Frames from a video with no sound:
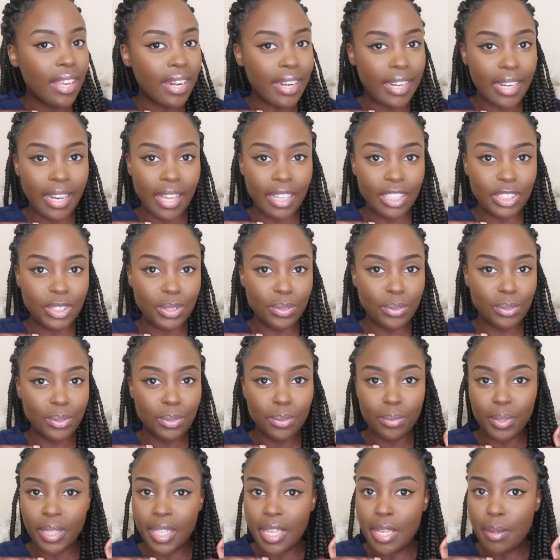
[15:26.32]
natural,
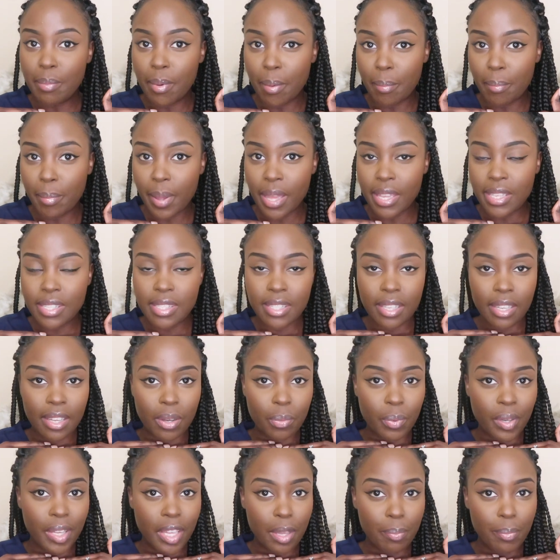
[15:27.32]
we keep it
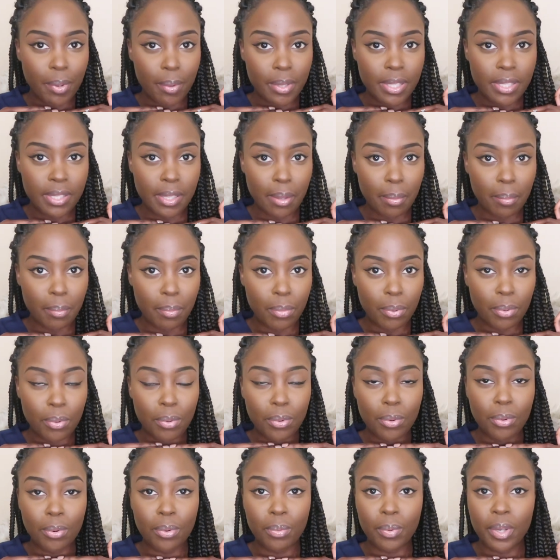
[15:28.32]
basic, we keep it
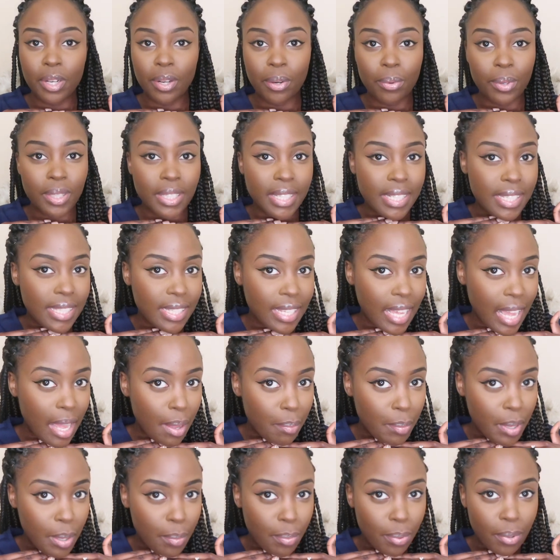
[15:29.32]
simple. We don't want to
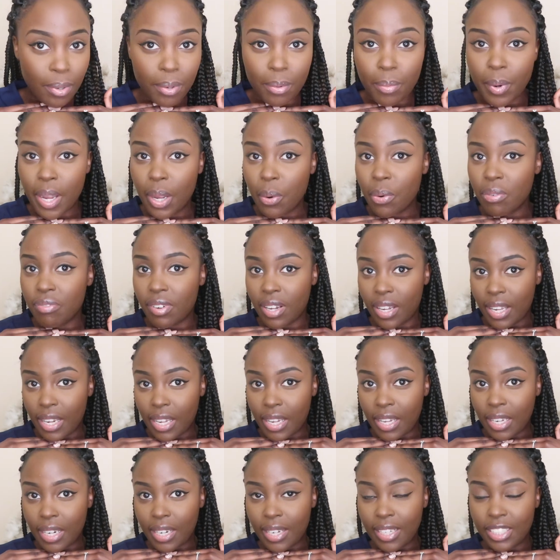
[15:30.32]
scare people away with our
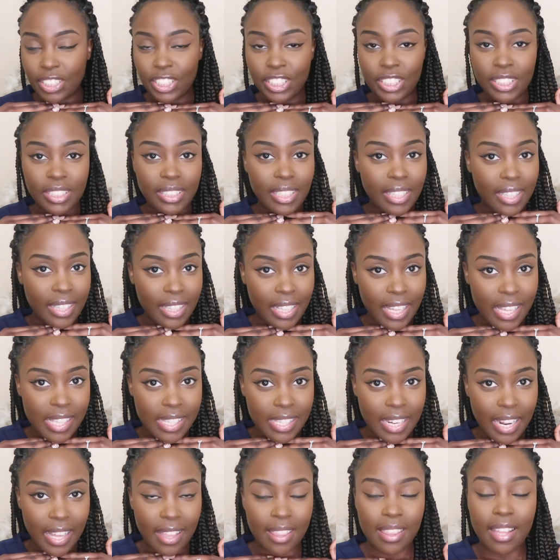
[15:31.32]
eyelashes and
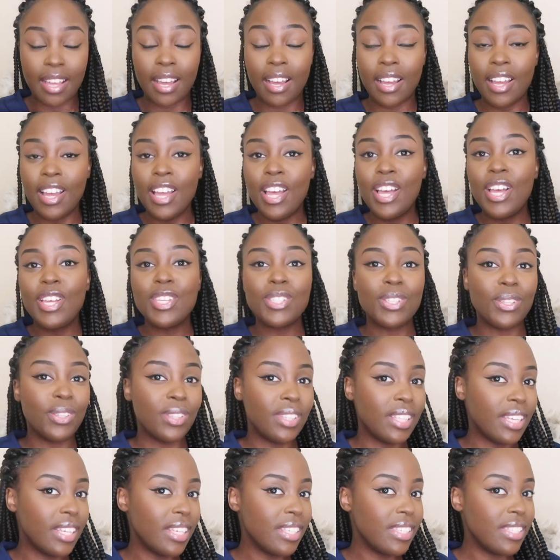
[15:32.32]
things like that. So
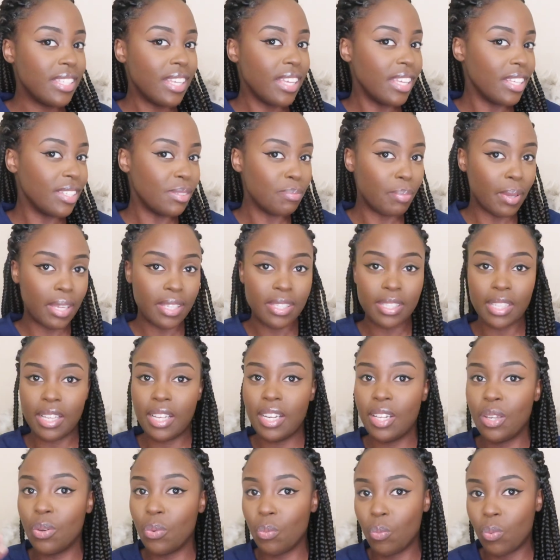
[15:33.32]
this is
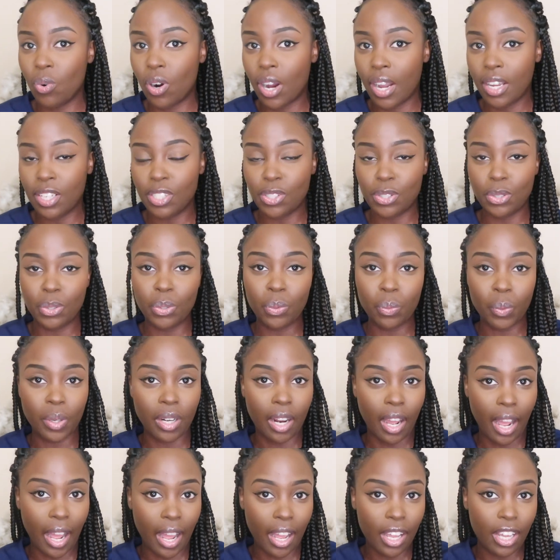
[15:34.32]
basically what I do
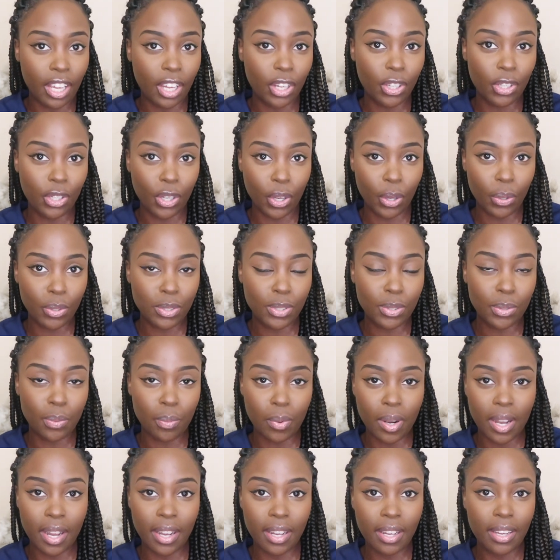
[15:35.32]
when I go to
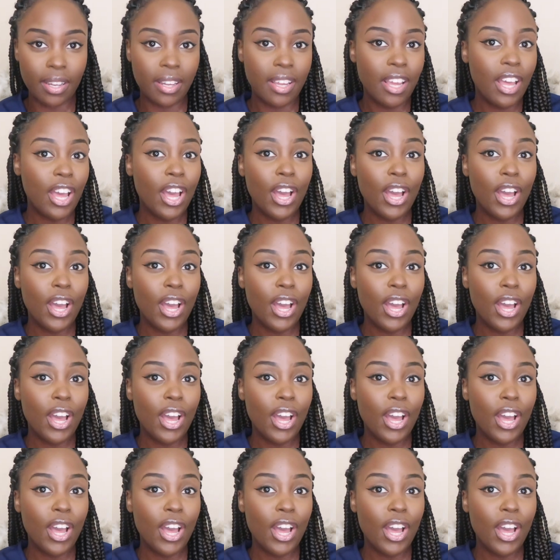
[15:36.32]
work.